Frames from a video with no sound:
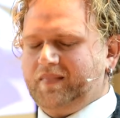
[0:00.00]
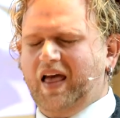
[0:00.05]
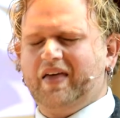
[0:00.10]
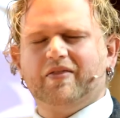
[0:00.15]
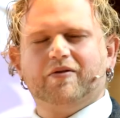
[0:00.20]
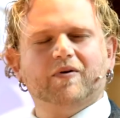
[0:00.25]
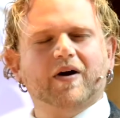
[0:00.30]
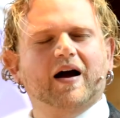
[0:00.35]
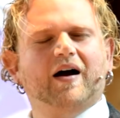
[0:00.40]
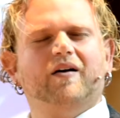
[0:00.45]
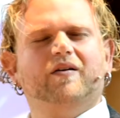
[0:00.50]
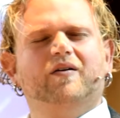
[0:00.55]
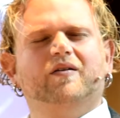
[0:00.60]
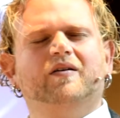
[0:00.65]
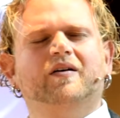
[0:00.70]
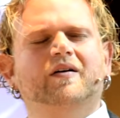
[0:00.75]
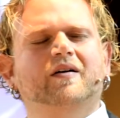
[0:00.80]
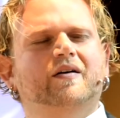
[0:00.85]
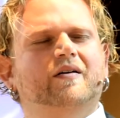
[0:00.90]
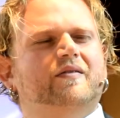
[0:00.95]
And
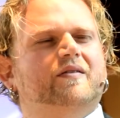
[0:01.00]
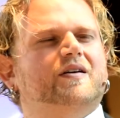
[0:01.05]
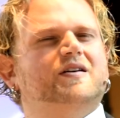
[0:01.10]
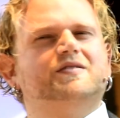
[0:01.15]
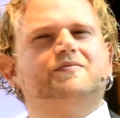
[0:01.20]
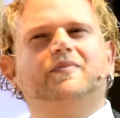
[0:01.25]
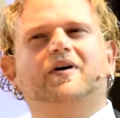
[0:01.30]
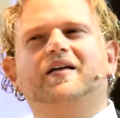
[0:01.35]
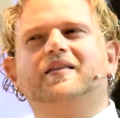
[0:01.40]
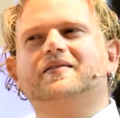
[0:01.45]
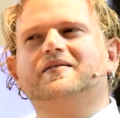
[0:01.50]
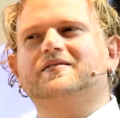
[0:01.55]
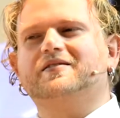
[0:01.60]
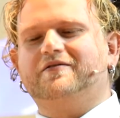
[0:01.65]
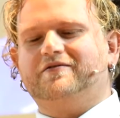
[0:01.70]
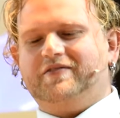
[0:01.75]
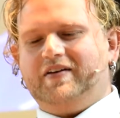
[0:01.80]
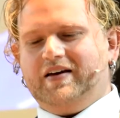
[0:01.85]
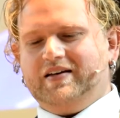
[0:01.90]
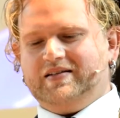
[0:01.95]
throughout these months
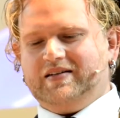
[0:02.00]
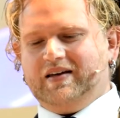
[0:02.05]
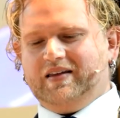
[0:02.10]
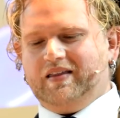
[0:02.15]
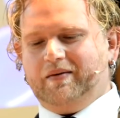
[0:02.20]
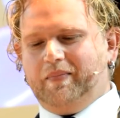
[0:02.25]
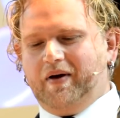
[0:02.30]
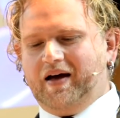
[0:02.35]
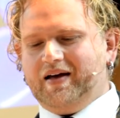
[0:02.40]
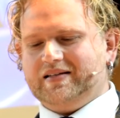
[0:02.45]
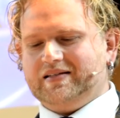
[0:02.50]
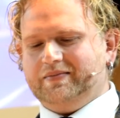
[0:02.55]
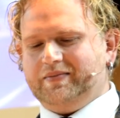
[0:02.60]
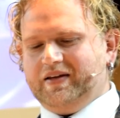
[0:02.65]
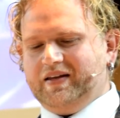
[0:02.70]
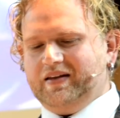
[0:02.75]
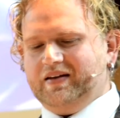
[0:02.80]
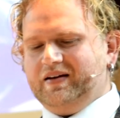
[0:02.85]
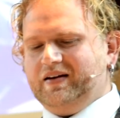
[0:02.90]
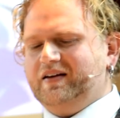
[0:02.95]
of facing the
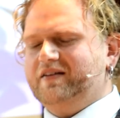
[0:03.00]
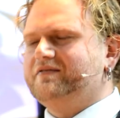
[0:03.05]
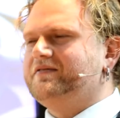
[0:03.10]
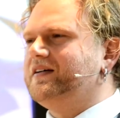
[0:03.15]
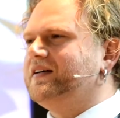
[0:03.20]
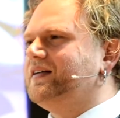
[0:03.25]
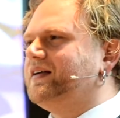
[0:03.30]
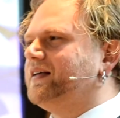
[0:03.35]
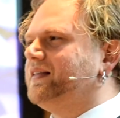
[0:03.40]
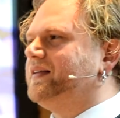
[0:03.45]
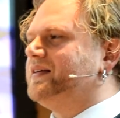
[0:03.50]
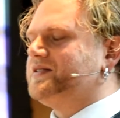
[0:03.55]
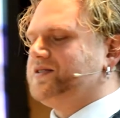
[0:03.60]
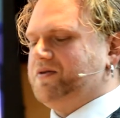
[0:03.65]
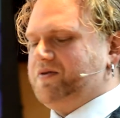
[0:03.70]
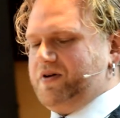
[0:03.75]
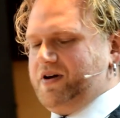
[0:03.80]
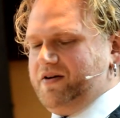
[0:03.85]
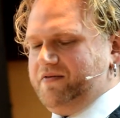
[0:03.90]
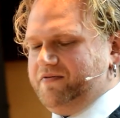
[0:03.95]
possibility, feeling this
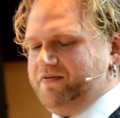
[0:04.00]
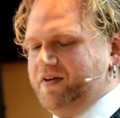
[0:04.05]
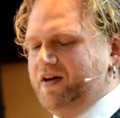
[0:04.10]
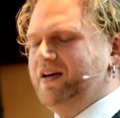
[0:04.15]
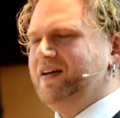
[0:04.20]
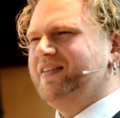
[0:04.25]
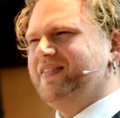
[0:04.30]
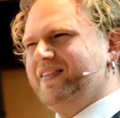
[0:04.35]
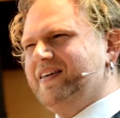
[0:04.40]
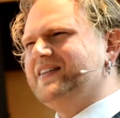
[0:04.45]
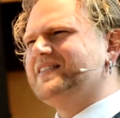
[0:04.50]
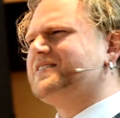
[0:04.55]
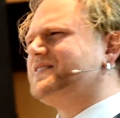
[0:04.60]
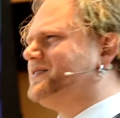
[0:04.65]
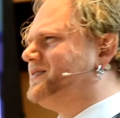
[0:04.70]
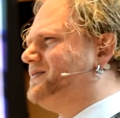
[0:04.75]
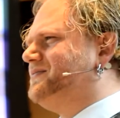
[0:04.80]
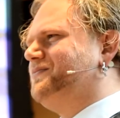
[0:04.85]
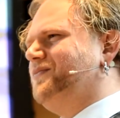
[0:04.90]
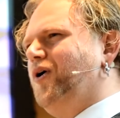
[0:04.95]
grief,
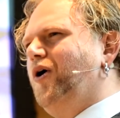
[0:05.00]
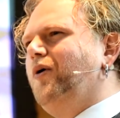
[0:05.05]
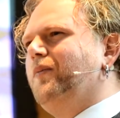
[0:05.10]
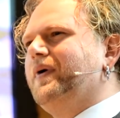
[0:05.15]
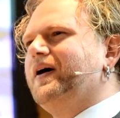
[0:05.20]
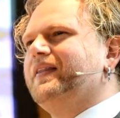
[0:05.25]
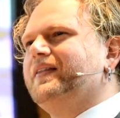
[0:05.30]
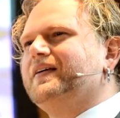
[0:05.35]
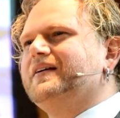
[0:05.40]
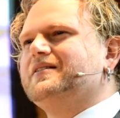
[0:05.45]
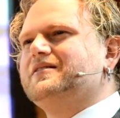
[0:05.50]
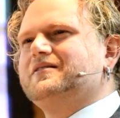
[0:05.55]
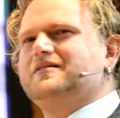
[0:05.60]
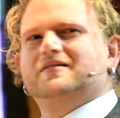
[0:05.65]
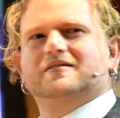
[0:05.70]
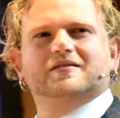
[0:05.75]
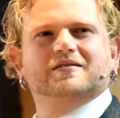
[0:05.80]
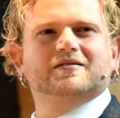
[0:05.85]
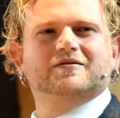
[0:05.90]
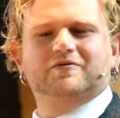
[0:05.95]
this moment,
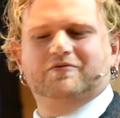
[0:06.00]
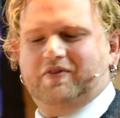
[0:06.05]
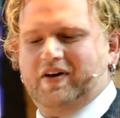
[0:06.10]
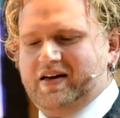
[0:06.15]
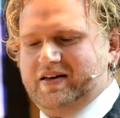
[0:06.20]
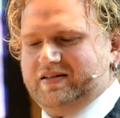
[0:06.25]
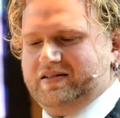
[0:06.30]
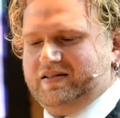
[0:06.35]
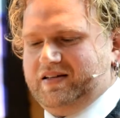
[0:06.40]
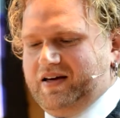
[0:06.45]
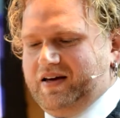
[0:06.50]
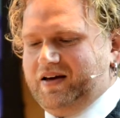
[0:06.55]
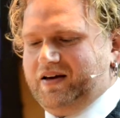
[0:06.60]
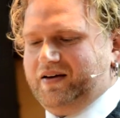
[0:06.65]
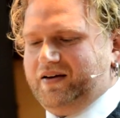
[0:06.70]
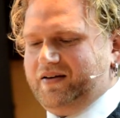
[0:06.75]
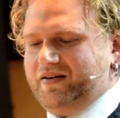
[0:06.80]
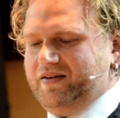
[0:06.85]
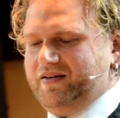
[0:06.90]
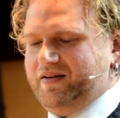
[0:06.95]
this
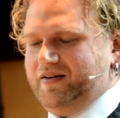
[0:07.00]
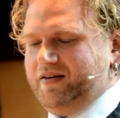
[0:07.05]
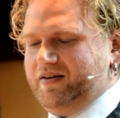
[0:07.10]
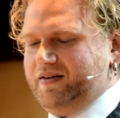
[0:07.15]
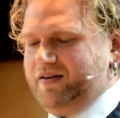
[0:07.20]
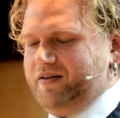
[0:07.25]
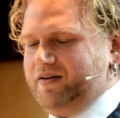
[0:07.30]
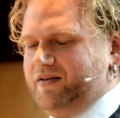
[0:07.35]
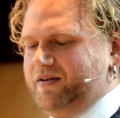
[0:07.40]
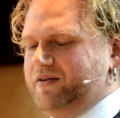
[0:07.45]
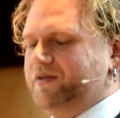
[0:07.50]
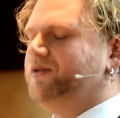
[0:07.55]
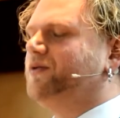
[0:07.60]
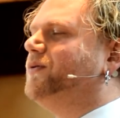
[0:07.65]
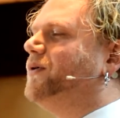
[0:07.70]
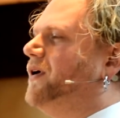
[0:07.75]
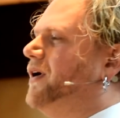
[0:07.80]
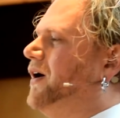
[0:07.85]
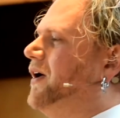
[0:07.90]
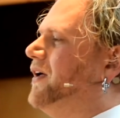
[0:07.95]
facing
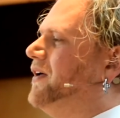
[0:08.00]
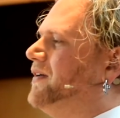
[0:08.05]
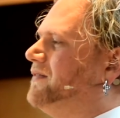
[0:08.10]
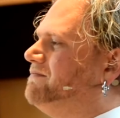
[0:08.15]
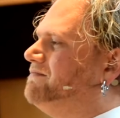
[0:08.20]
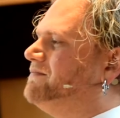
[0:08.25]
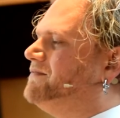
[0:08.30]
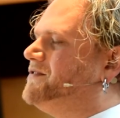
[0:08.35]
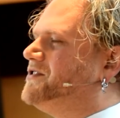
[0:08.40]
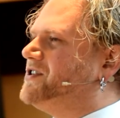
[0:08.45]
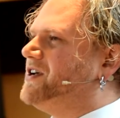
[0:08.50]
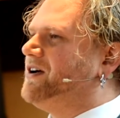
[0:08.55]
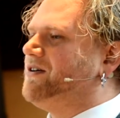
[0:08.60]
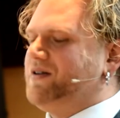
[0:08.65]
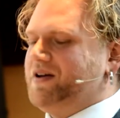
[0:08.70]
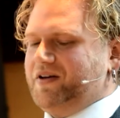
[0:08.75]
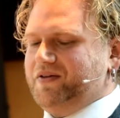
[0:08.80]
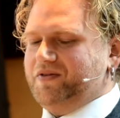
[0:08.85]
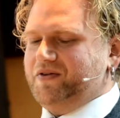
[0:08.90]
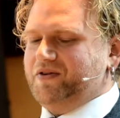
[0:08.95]
you all,
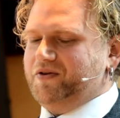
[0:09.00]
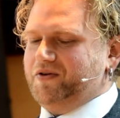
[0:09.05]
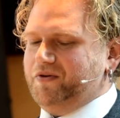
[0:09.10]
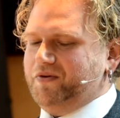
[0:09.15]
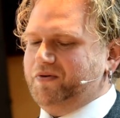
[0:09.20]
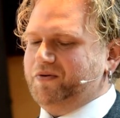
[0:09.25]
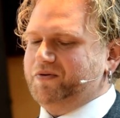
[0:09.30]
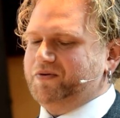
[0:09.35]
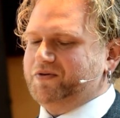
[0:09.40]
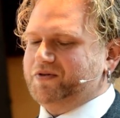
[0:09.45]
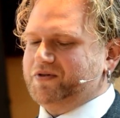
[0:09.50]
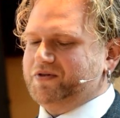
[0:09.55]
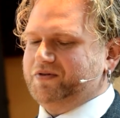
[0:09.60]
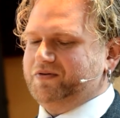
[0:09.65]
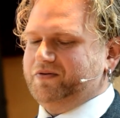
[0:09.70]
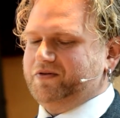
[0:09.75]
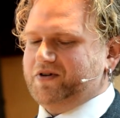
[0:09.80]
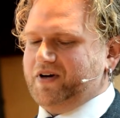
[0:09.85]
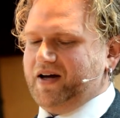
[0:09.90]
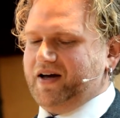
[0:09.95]
sharing the
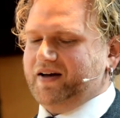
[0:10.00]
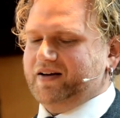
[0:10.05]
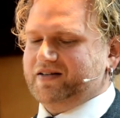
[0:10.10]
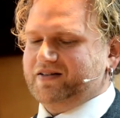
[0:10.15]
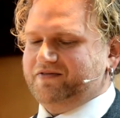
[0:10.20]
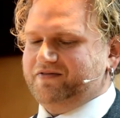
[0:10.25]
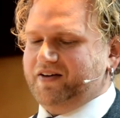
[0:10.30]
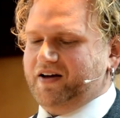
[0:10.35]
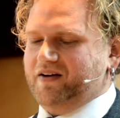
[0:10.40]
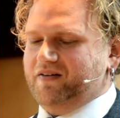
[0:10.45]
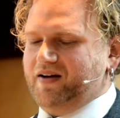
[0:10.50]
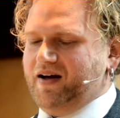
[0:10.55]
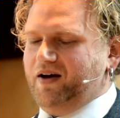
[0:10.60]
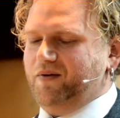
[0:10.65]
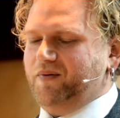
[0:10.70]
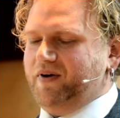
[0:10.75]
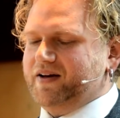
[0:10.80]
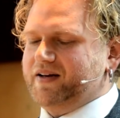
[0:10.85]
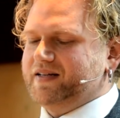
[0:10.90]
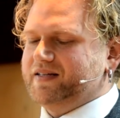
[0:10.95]
news, trying to figure out
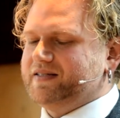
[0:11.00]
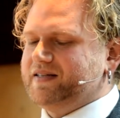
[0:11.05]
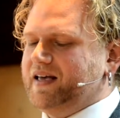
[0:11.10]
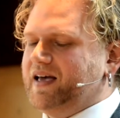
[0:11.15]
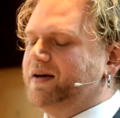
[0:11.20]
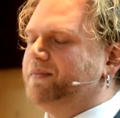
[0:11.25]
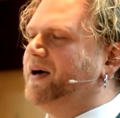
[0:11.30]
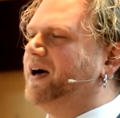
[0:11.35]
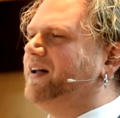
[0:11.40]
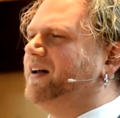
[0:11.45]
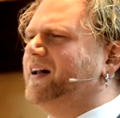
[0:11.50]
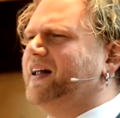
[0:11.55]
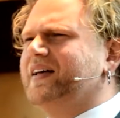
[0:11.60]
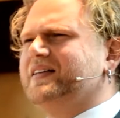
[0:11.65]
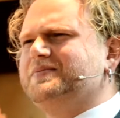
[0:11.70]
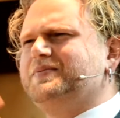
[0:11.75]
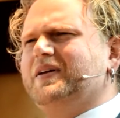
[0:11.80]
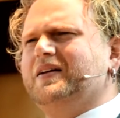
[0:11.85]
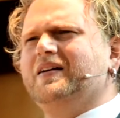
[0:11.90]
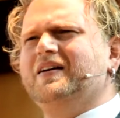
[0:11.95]
what to say about it,
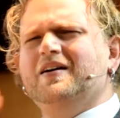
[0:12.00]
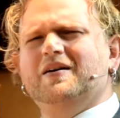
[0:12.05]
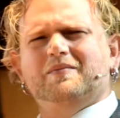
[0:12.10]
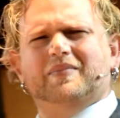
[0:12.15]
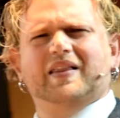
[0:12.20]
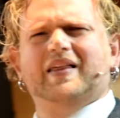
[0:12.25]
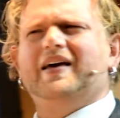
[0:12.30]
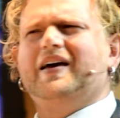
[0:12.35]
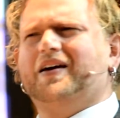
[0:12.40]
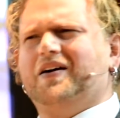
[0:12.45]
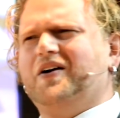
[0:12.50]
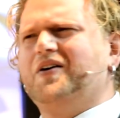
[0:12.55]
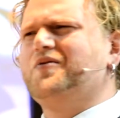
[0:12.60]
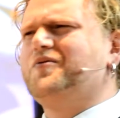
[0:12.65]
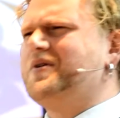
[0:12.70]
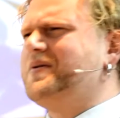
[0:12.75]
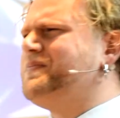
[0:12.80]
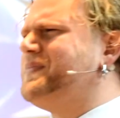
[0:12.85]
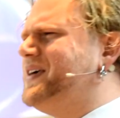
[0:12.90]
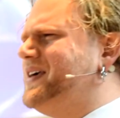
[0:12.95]
has been playing on
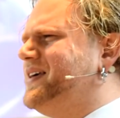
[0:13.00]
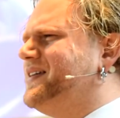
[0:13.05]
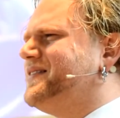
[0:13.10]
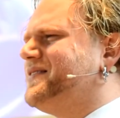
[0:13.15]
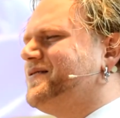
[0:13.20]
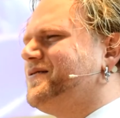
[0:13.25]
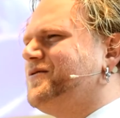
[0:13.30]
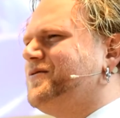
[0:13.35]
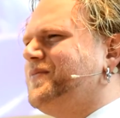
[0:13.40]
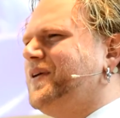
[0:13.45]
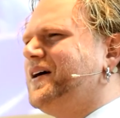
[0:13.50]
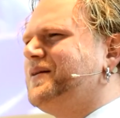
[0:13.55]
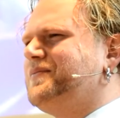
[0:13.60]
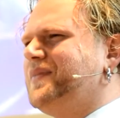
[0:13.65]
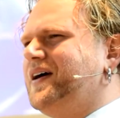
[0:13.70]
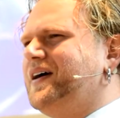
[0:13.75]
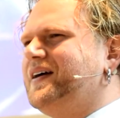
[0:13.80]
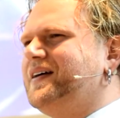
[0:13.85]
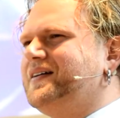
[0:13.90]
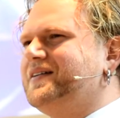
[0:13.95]
repeat through my
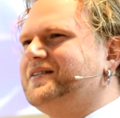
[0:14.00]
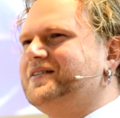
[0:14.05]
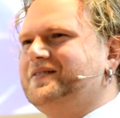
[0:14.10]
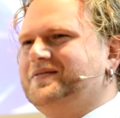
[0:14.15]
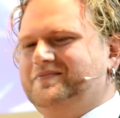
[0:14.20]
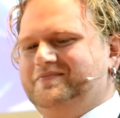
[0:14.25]
mind.